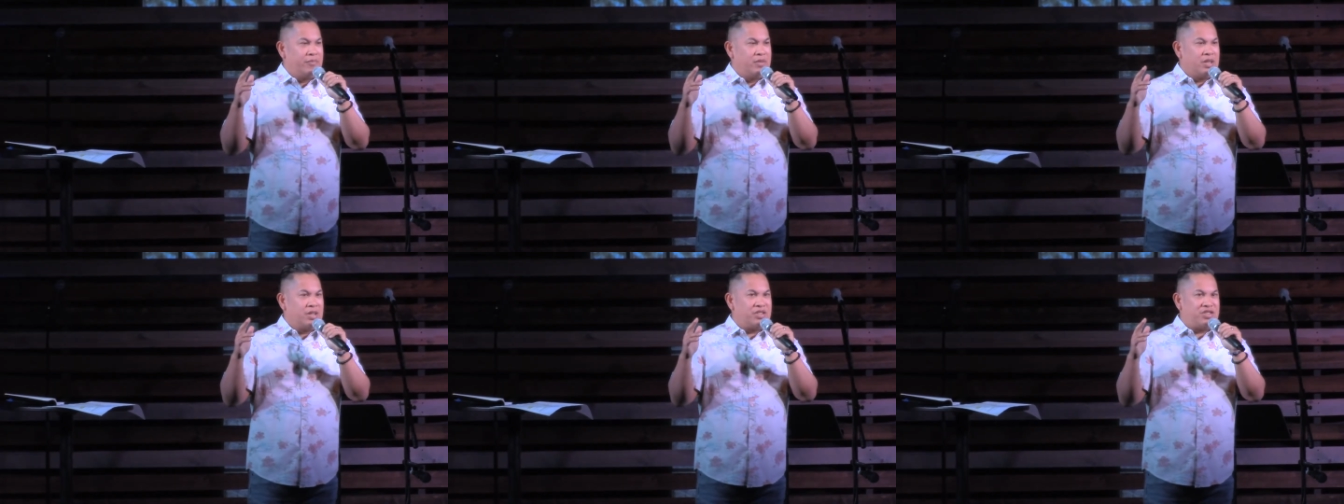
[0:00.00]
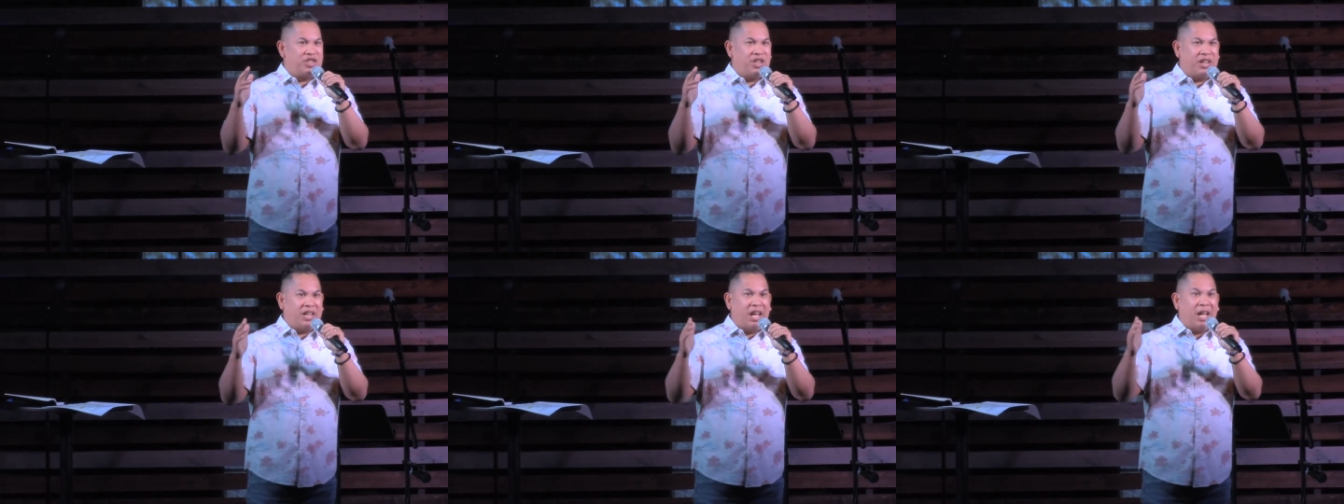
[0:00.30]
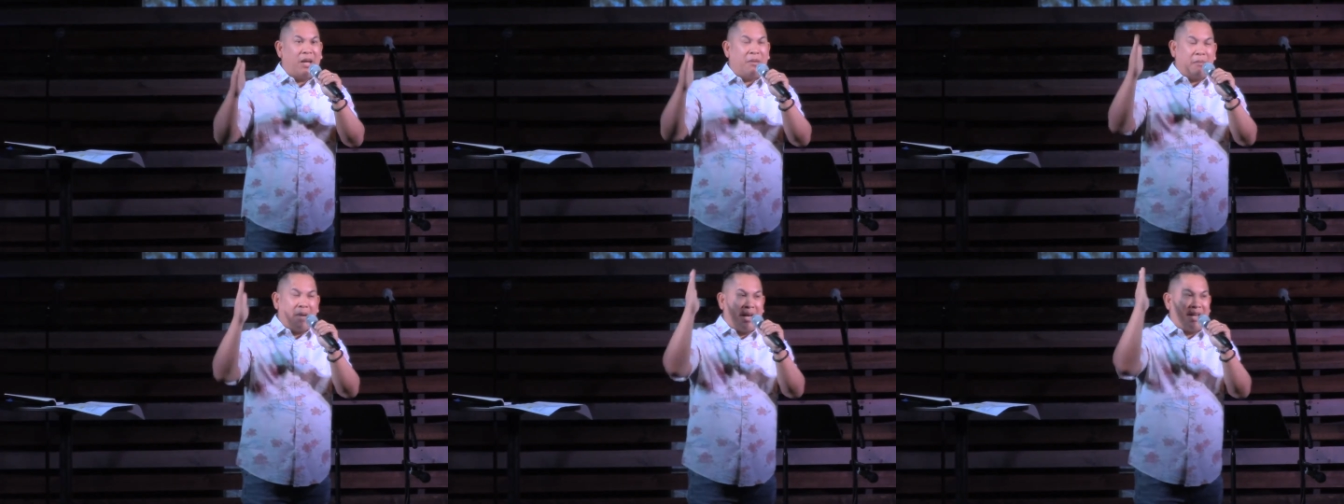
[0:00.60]
Because she
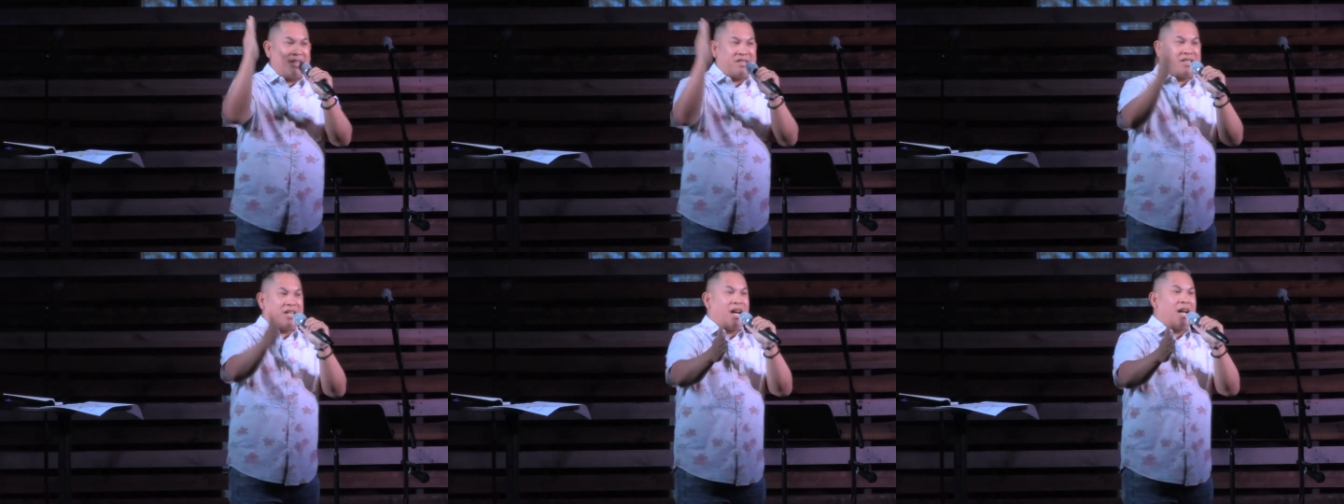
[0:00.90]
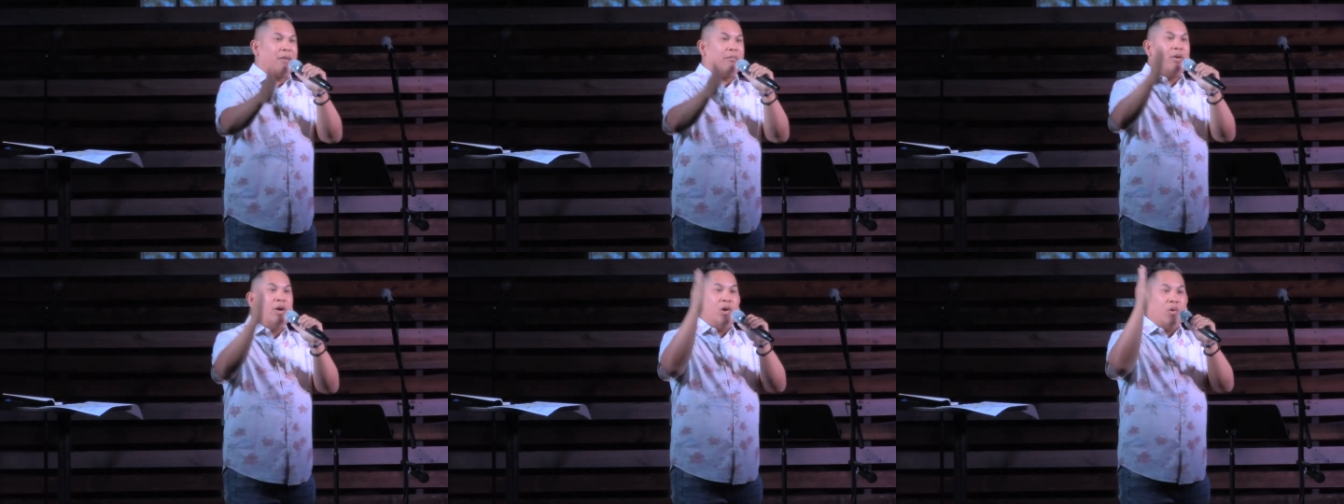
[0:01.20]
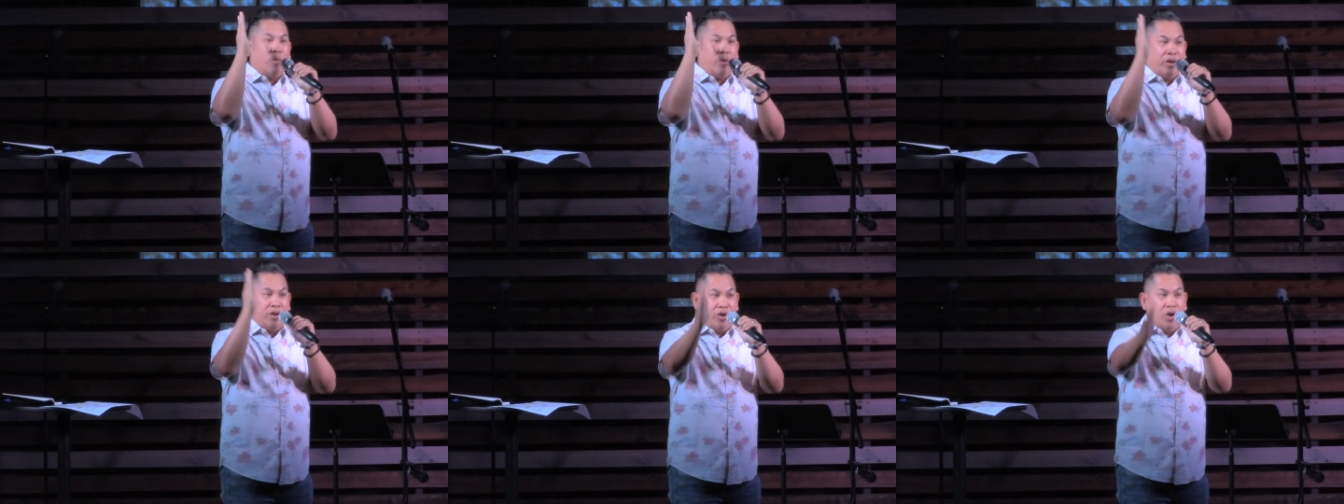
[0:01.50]
came at a time
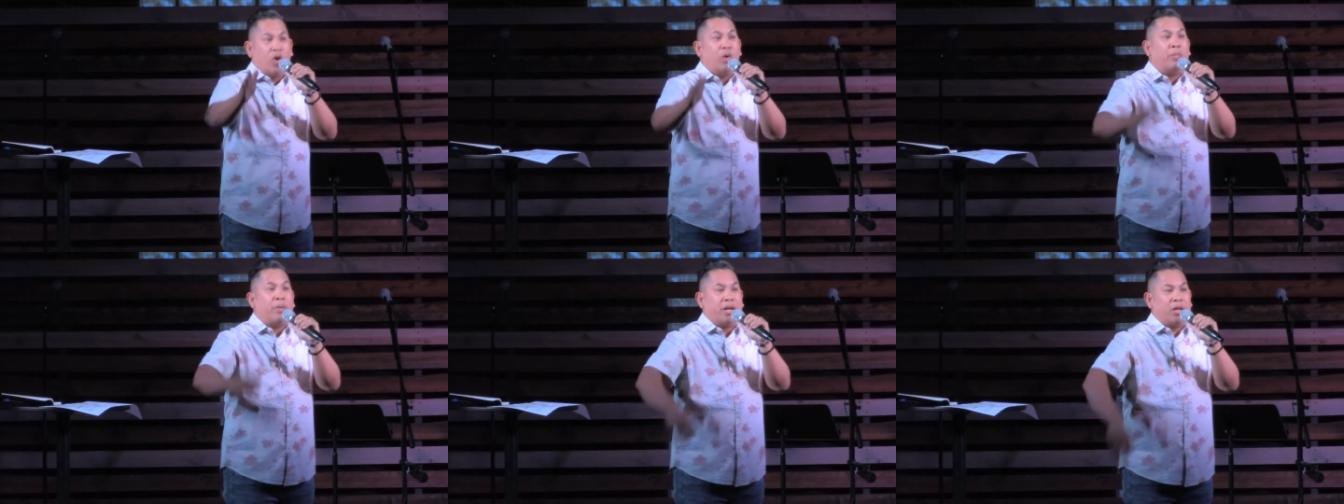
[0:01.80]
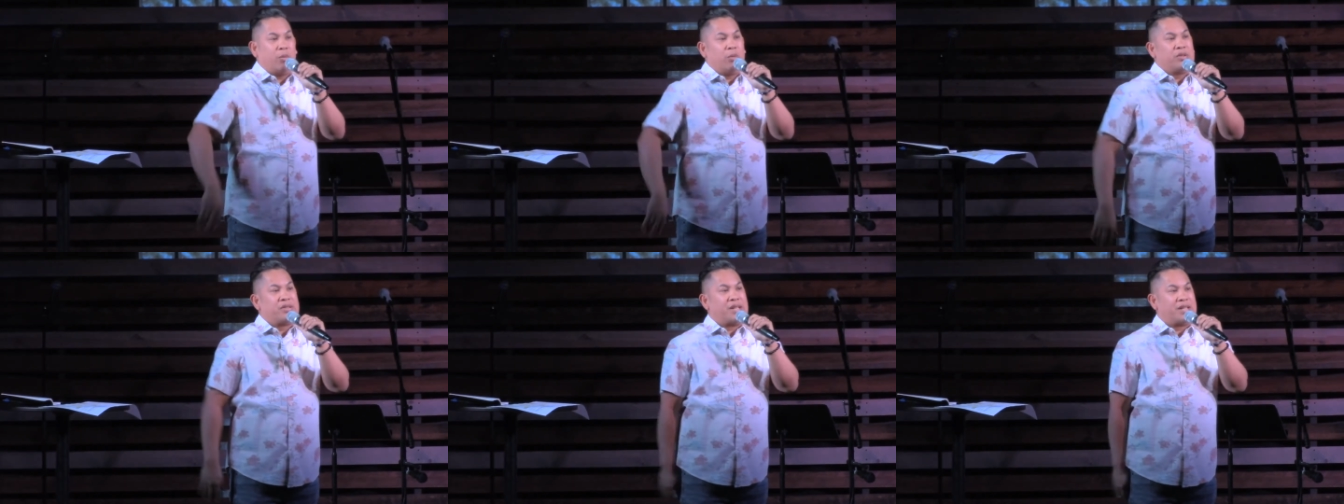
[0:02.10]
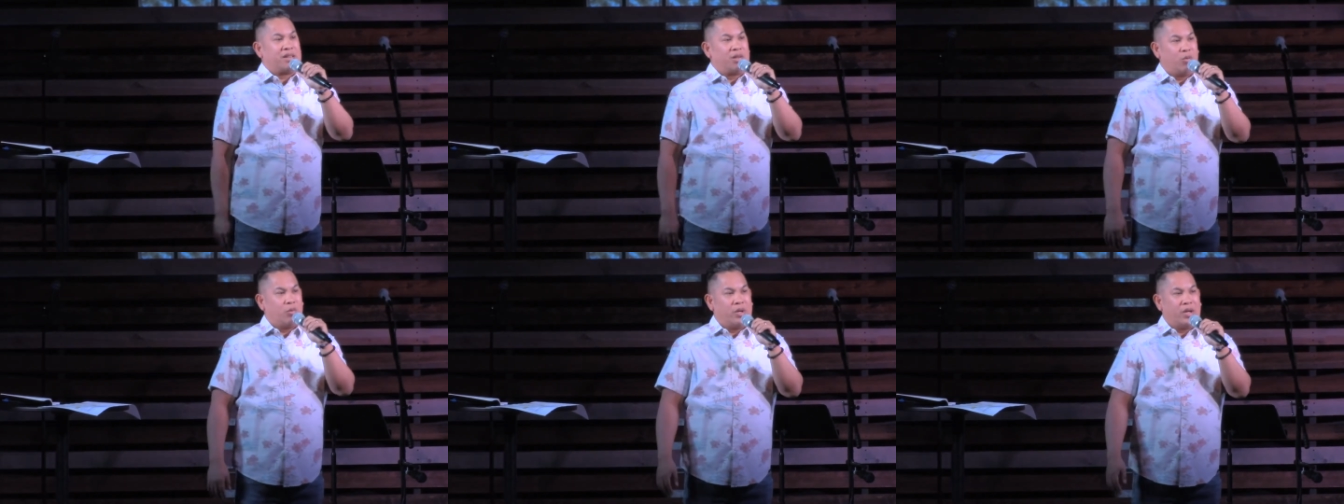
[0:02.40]
when nobody was
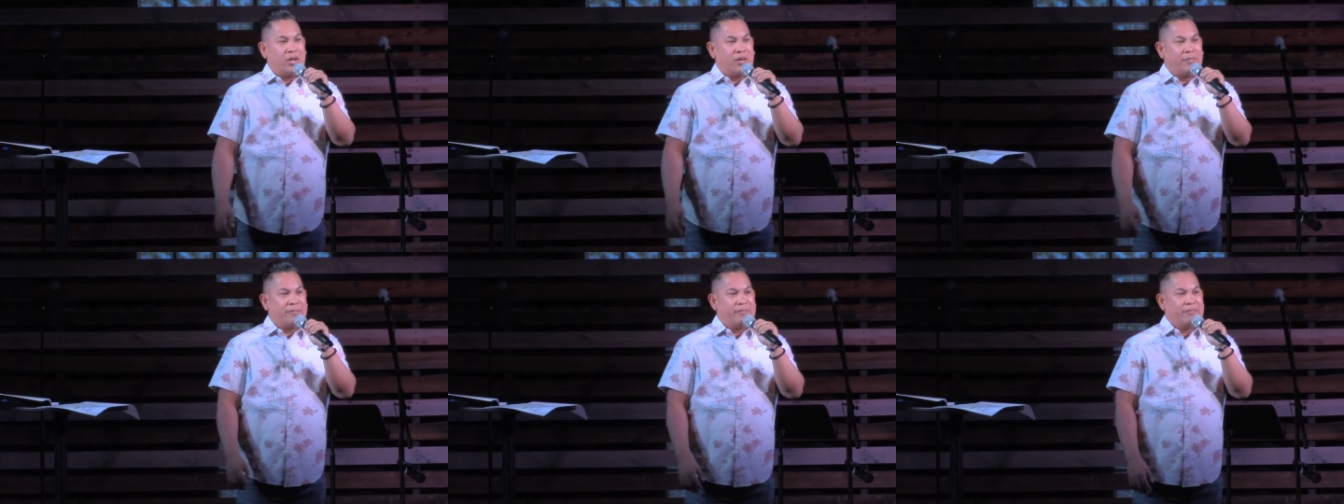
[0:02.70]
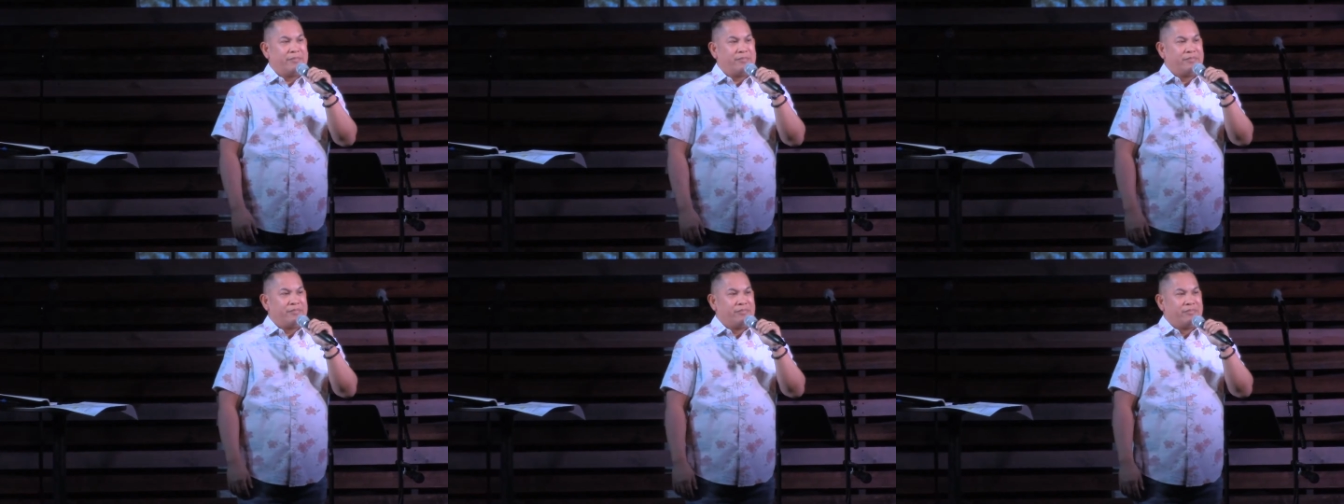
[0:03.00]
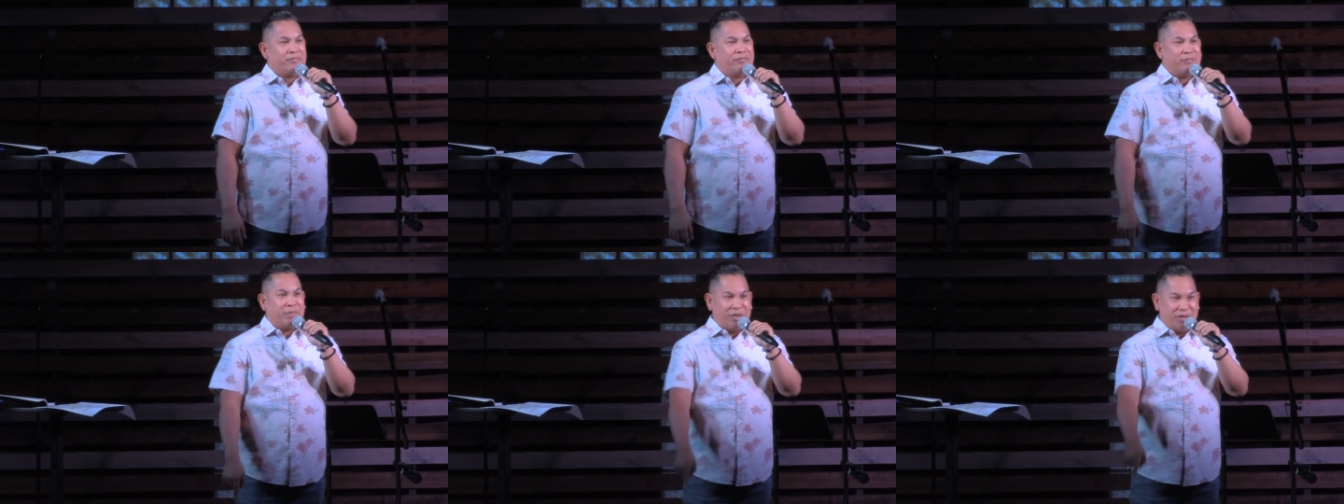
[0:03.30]
at the well,
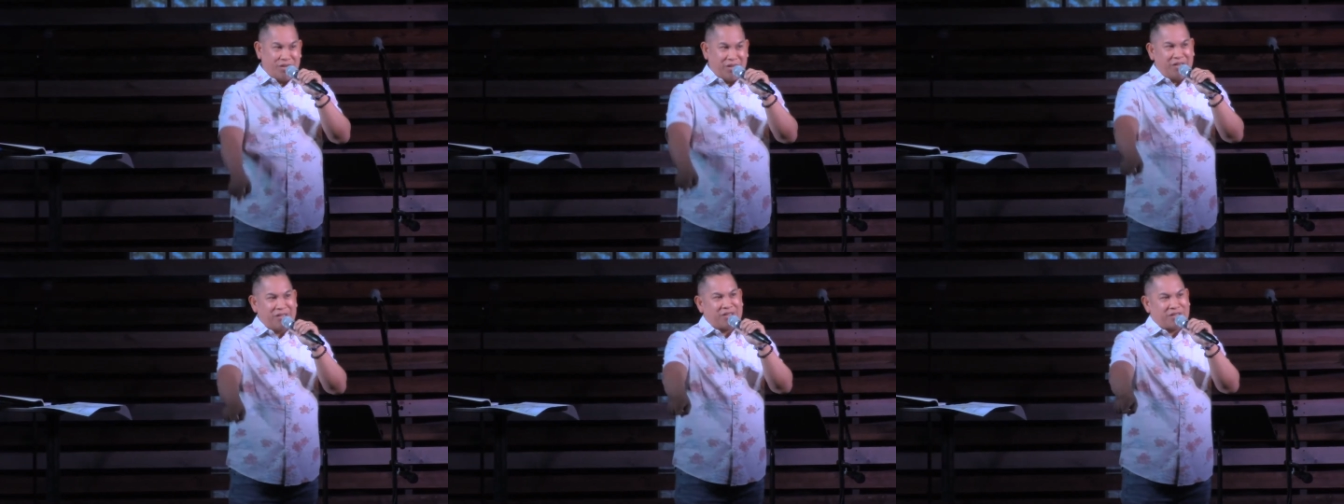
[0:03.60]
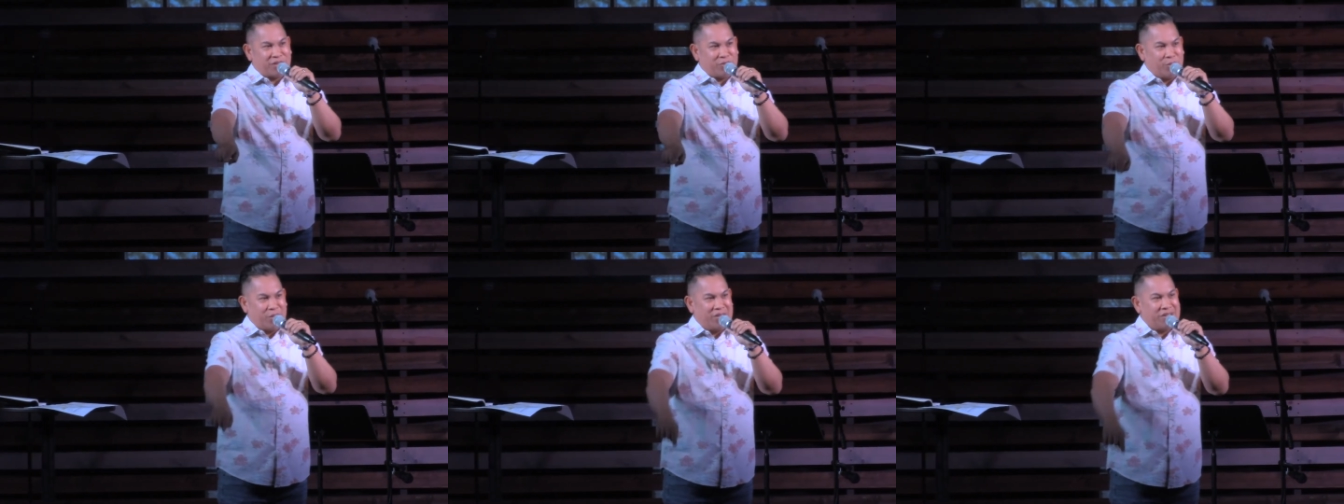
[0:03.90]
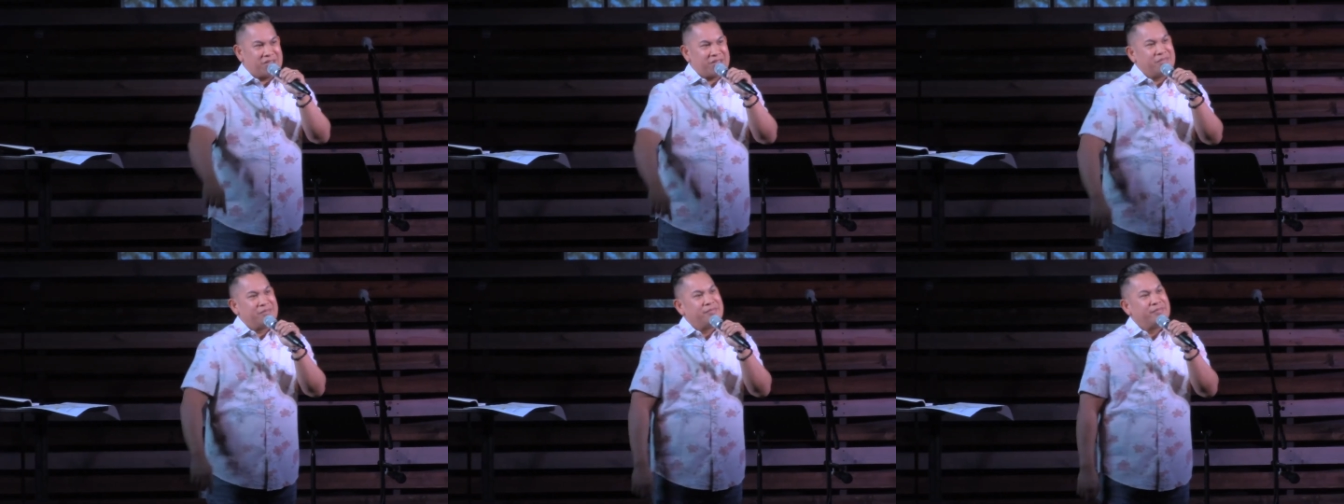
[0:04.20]
but Jesus was.